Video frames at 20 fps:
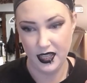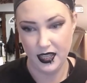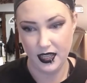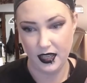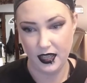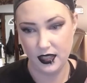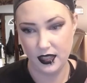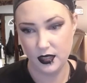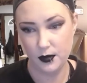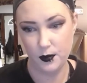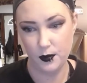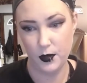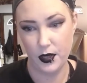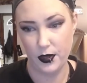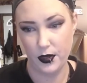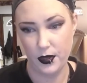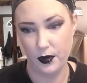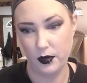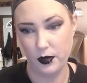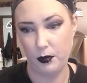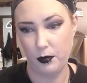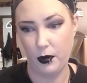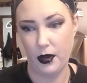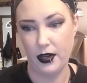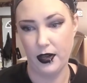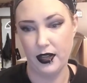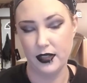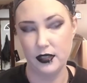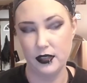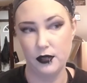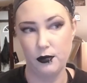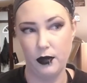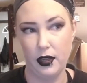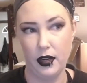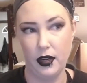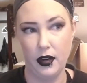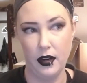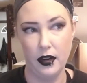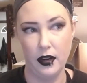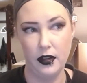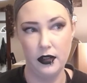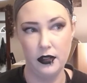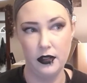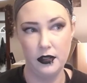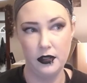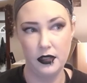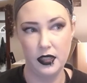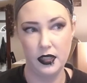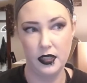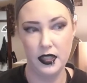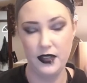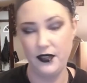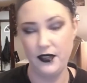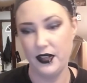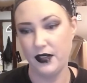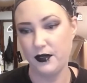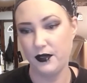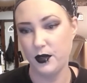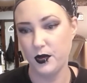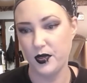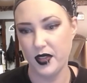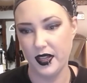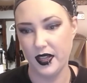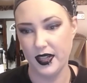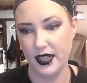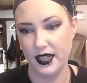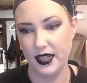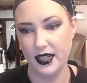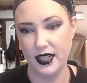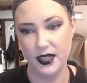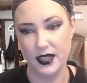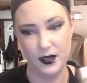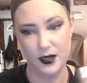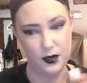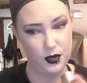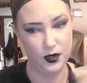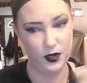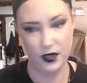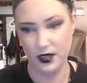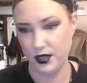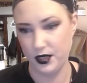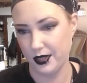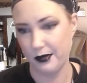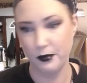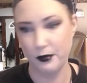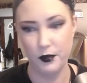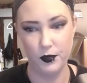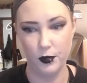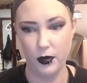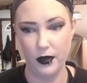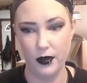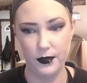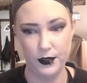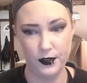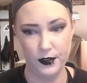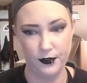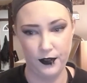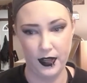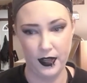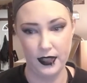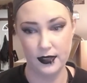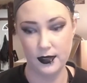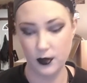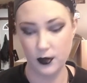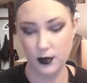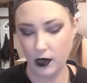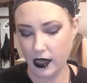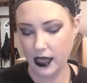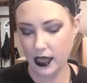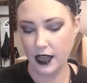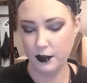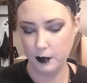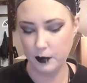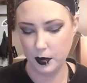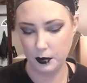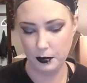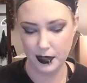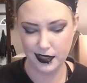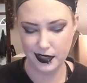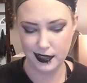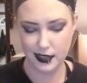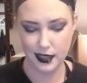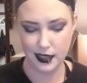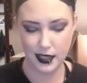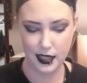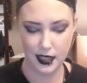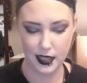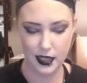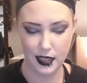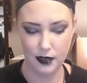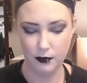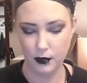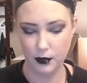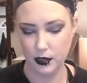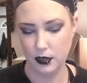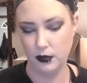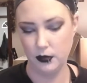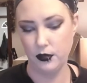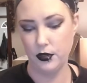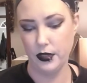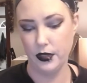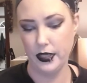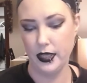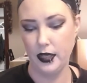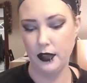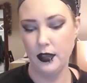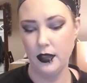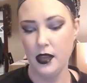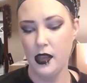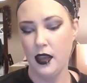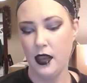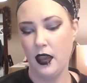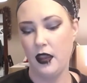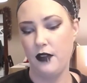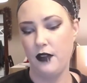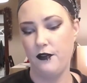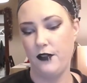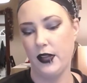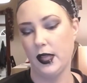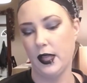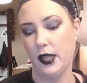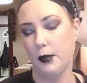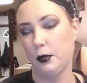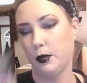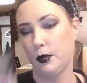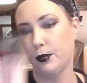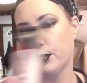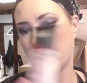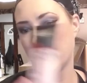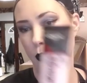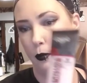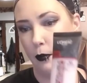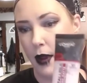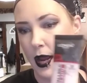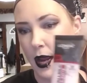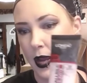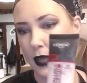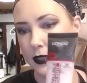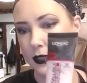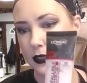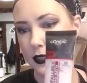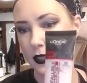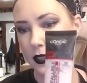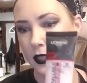is one of those products where even if you set it, it's going to just move around your face. So I have been mixing it in with the L'Oreal Infallible Pro Matte,